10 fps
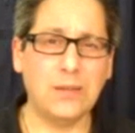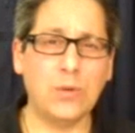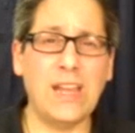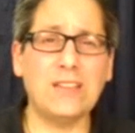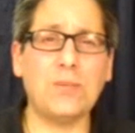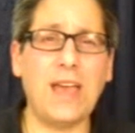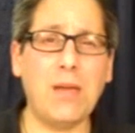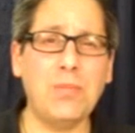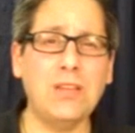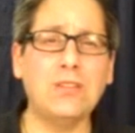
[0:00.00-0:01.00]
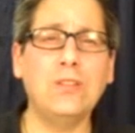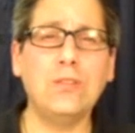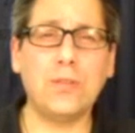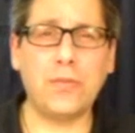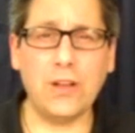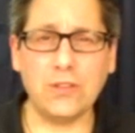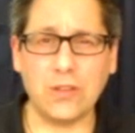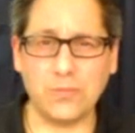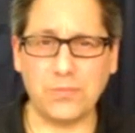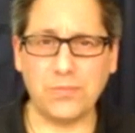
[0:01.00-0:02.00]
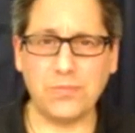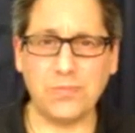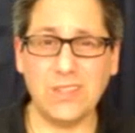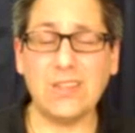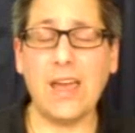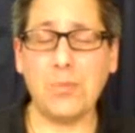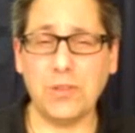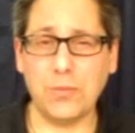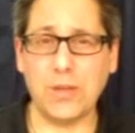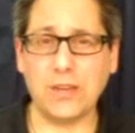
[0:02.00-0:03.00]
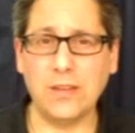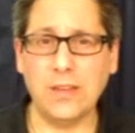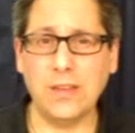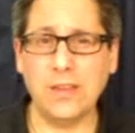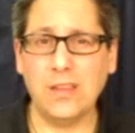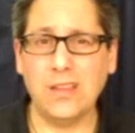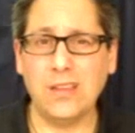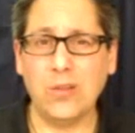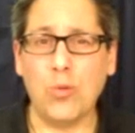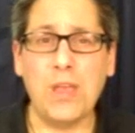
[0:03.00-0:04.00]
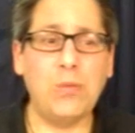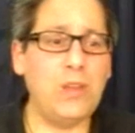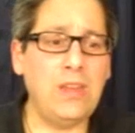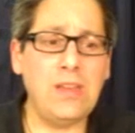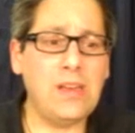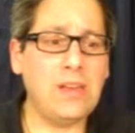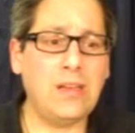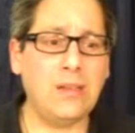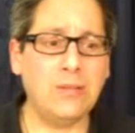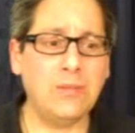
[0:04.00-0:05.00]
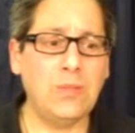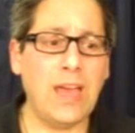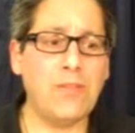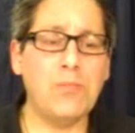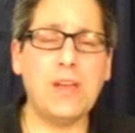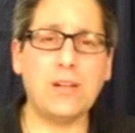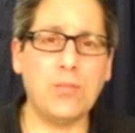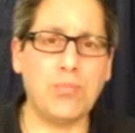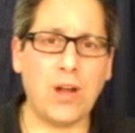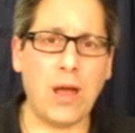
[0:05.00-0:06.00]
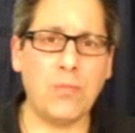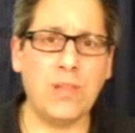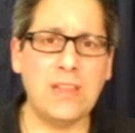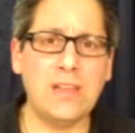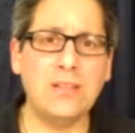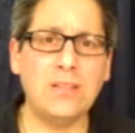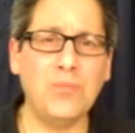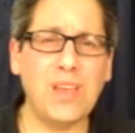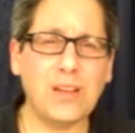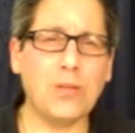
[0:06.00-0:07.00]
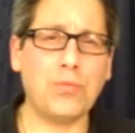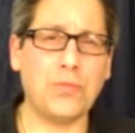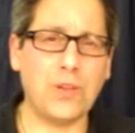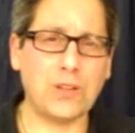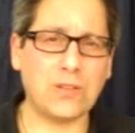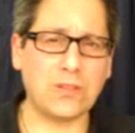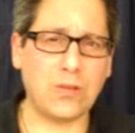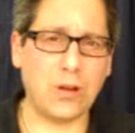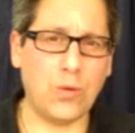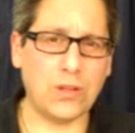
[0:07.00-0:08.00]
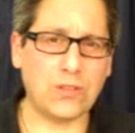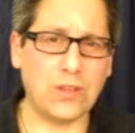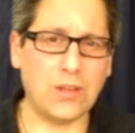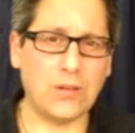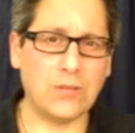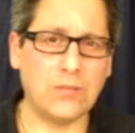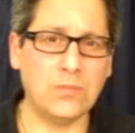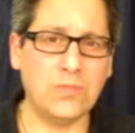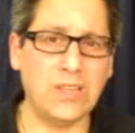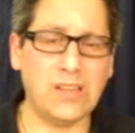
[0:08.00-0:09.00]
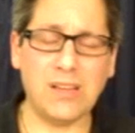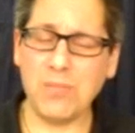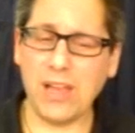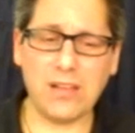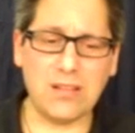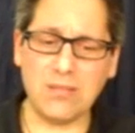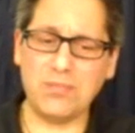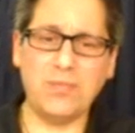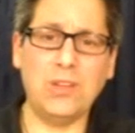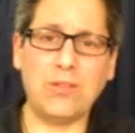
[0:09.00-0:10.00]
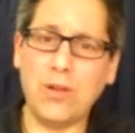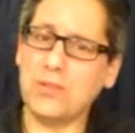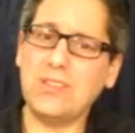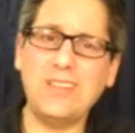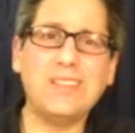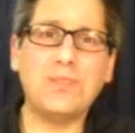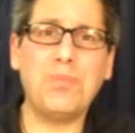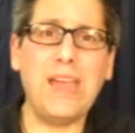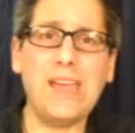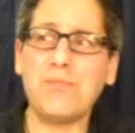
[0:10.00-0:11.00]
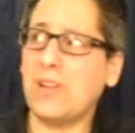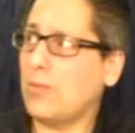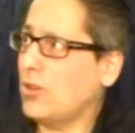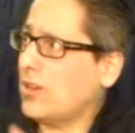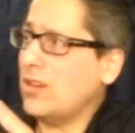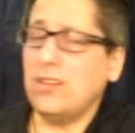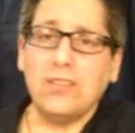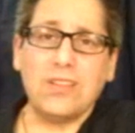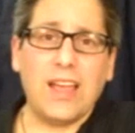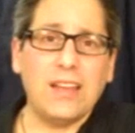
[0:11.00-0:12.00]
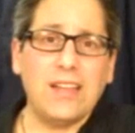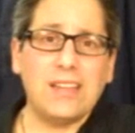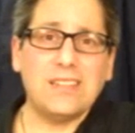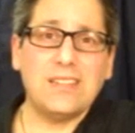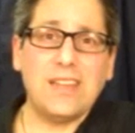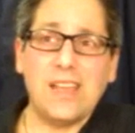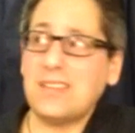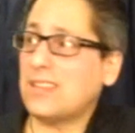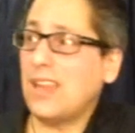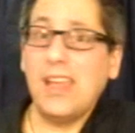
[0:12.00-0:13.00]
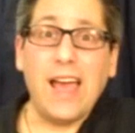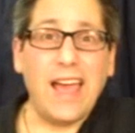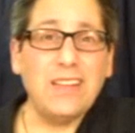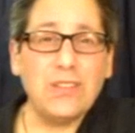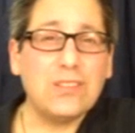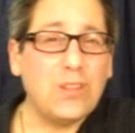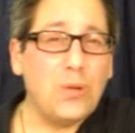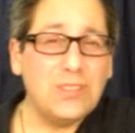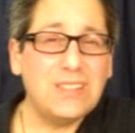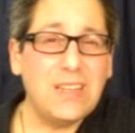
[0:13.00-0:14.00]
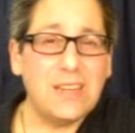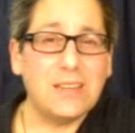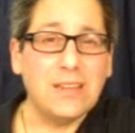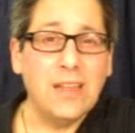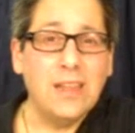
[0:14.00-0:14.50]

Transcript: What ends up happening is you lose a friendship. That's happened to me. Or maybe you have a medical problem and then medical professionals start questioning you. They're like, Michael, your Crohn's disease is bad, but I'm looking at your diagnostic tests. I just don't see it.